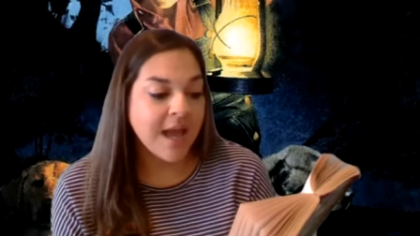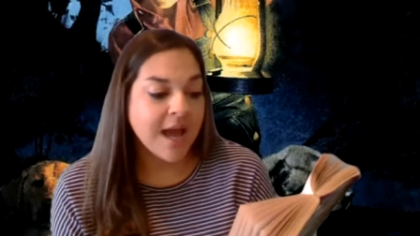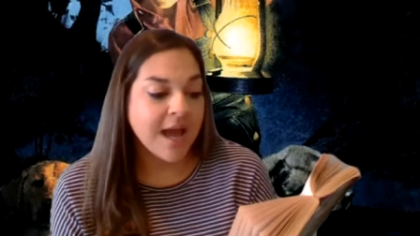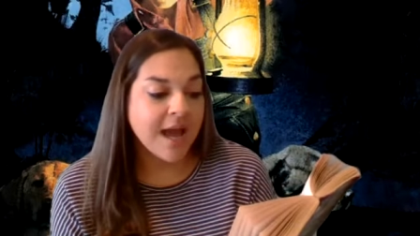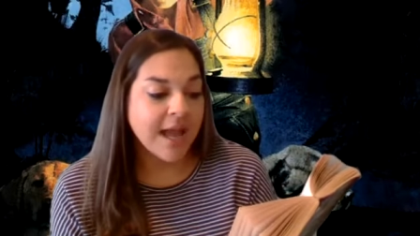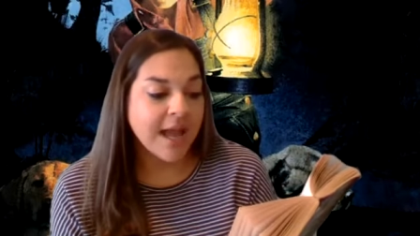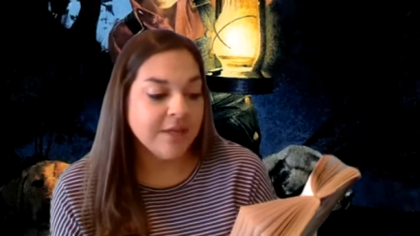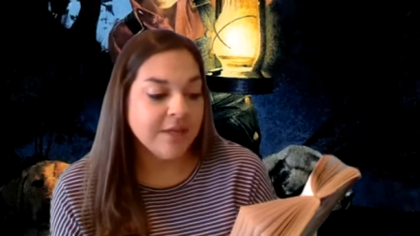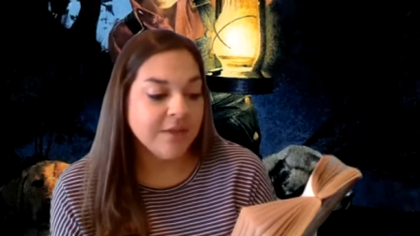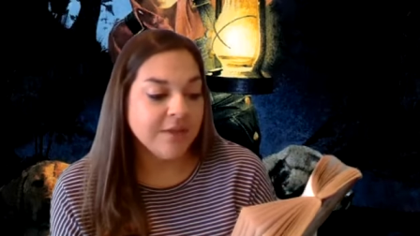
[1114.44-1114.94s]

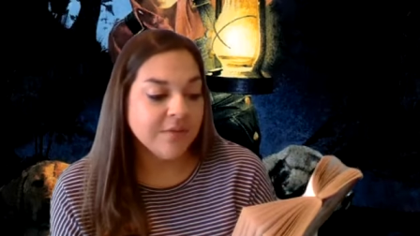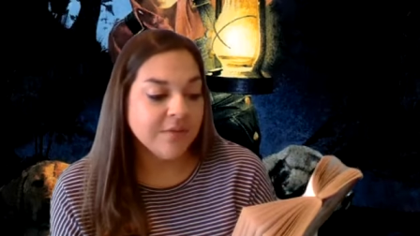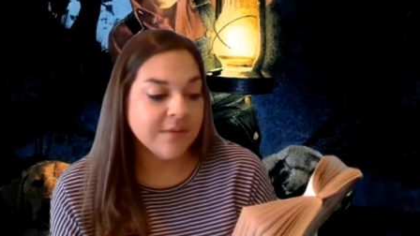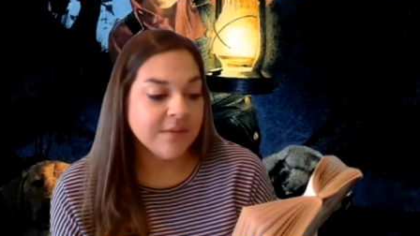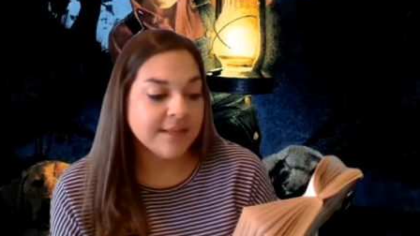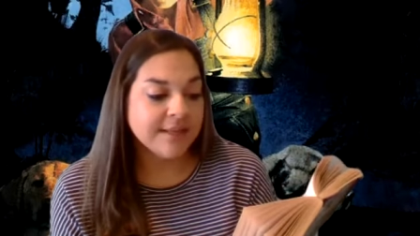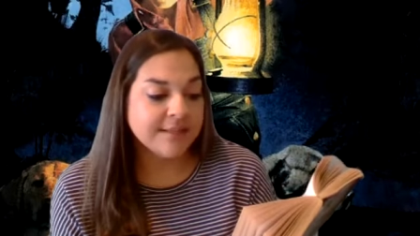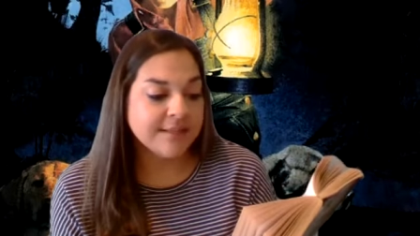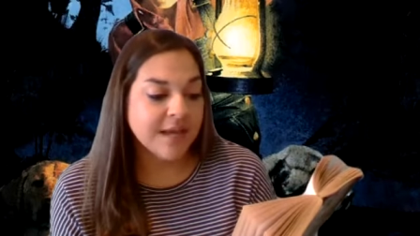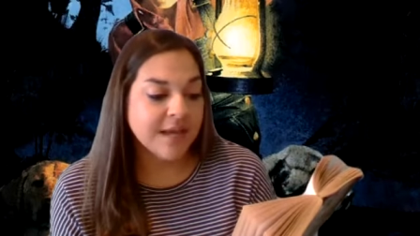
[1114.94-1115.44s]
I knew
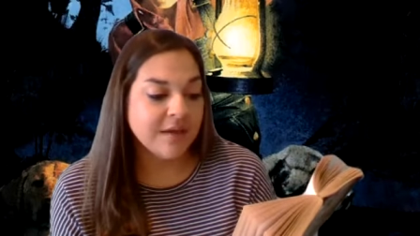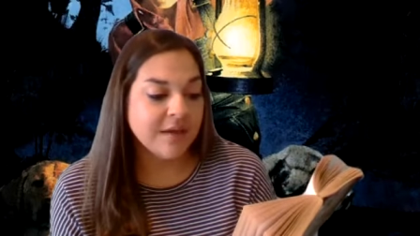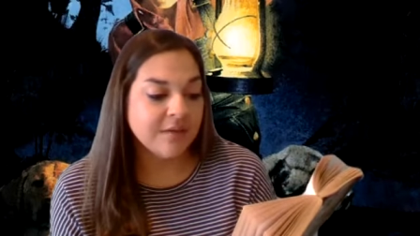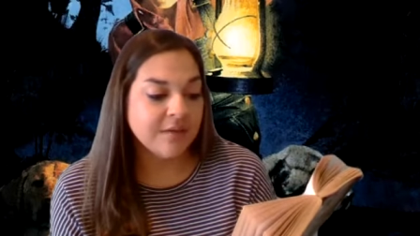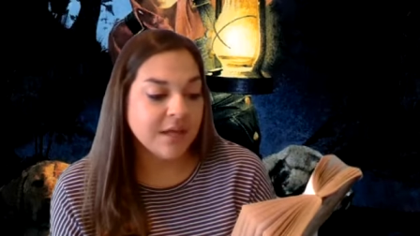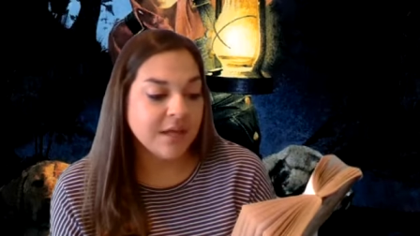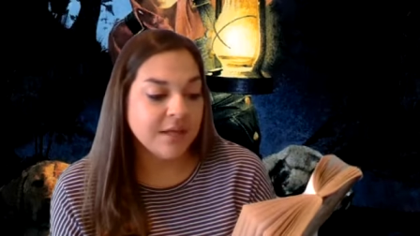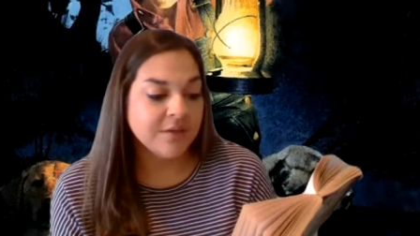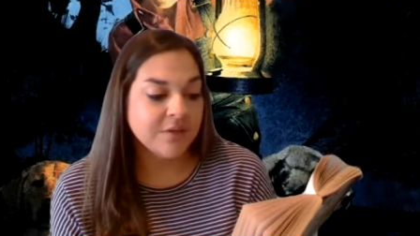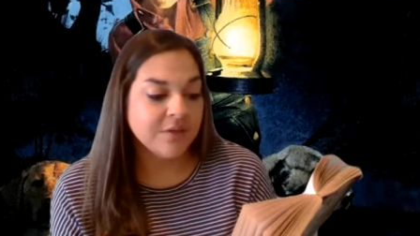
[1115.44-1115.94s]
that down
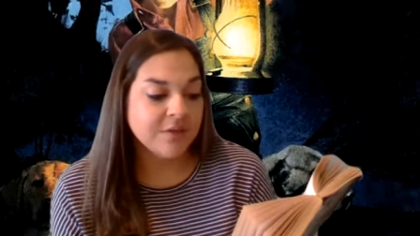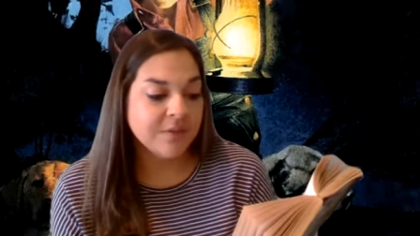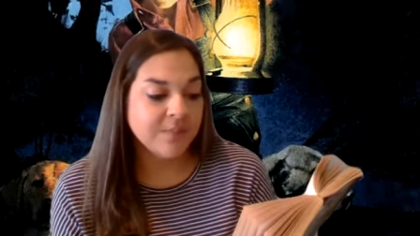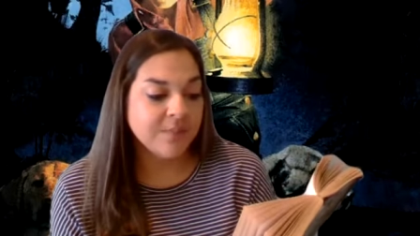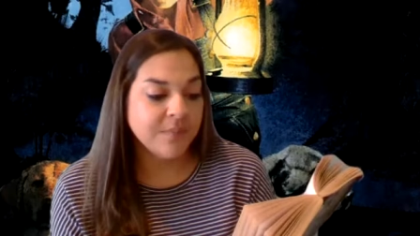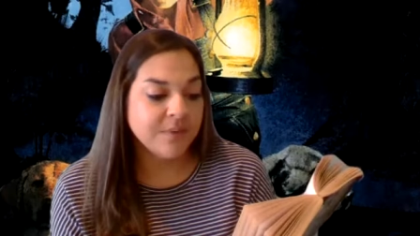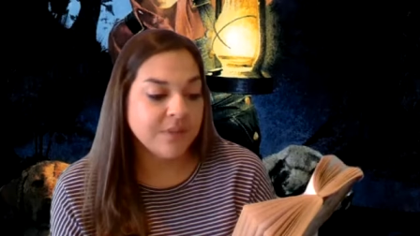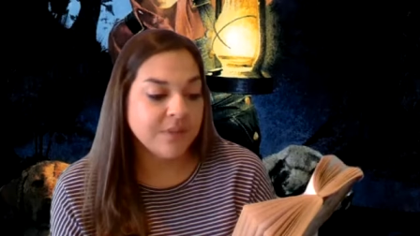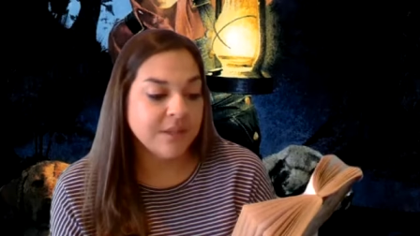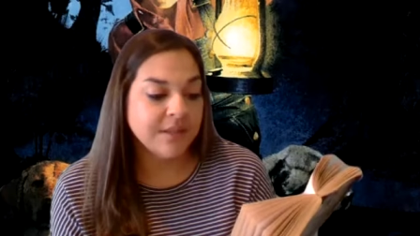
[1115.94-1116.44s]
under
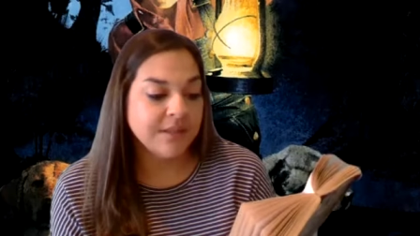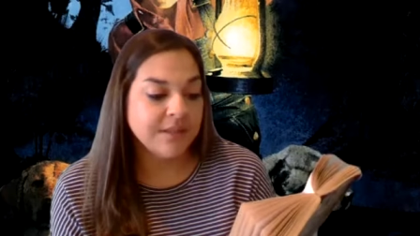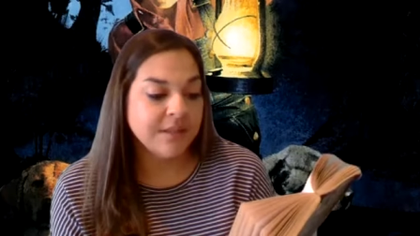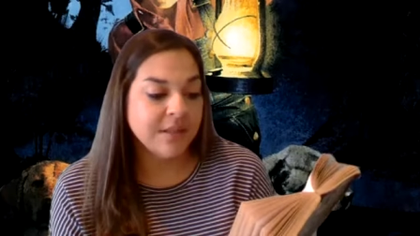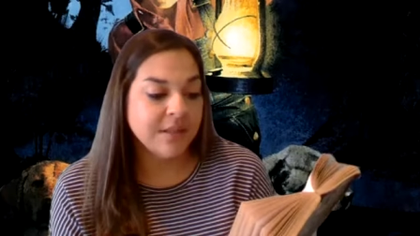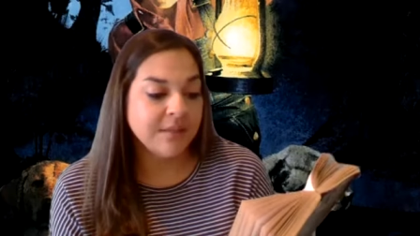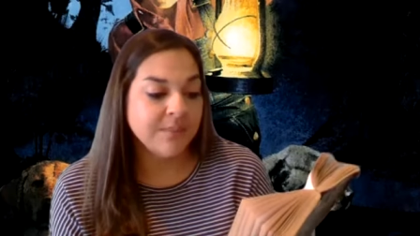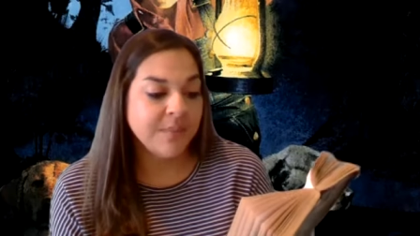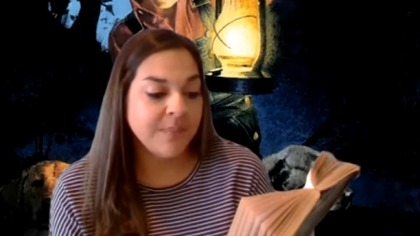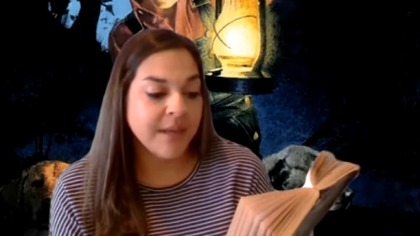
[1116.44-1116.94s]

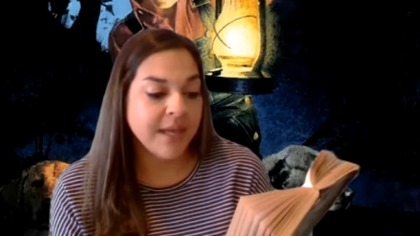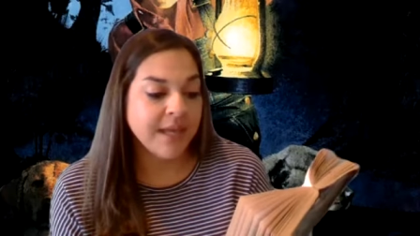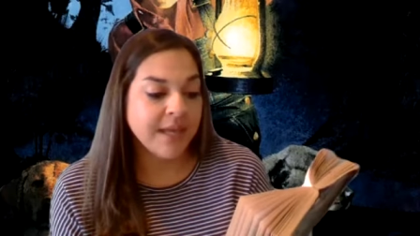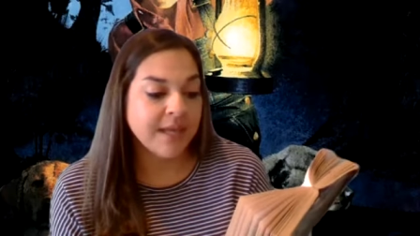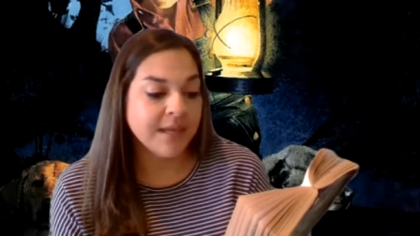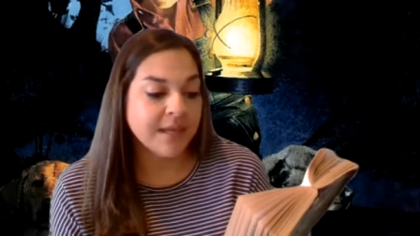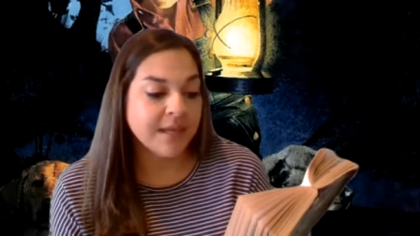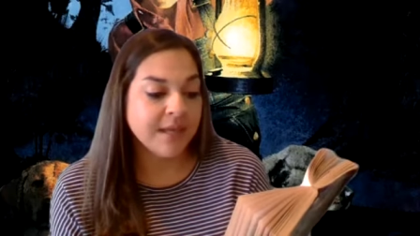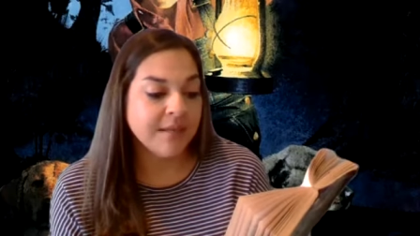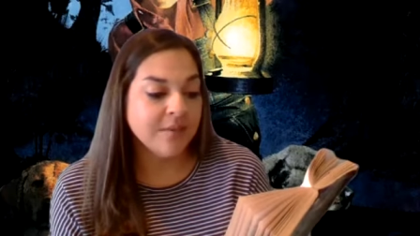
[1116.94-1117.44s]
the
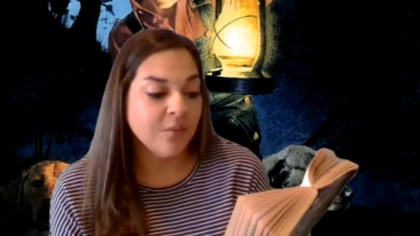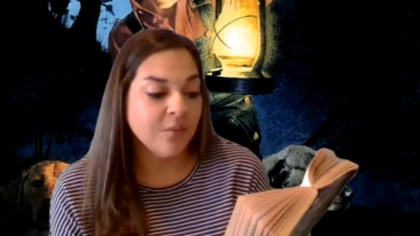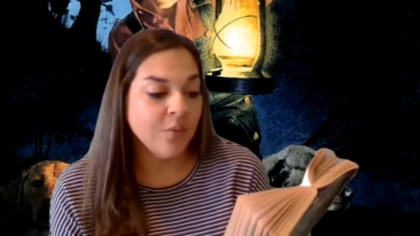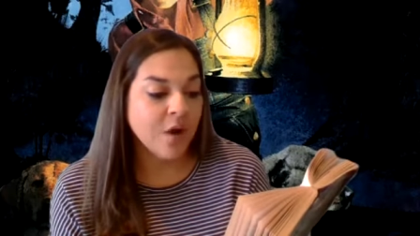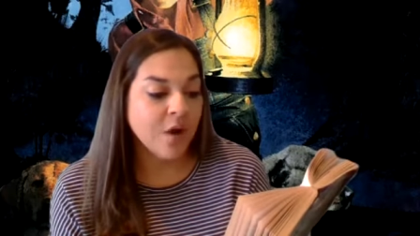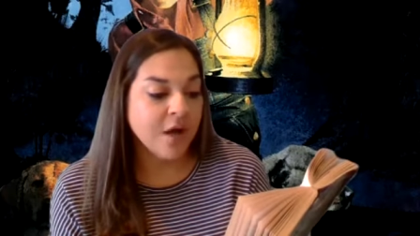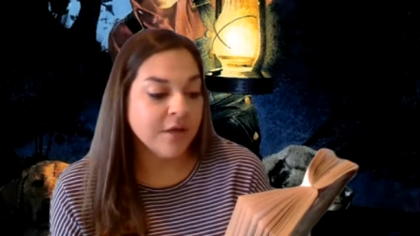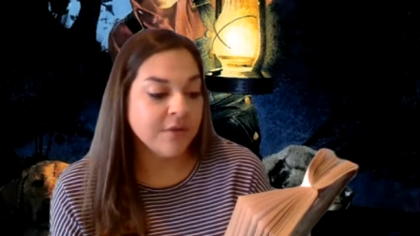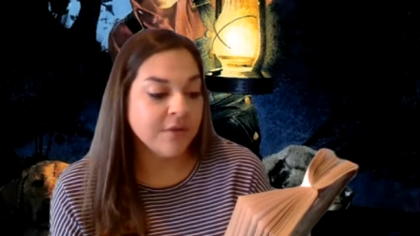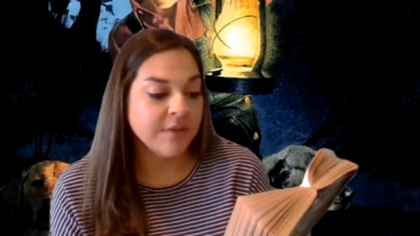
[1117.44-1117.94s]
bank in the water,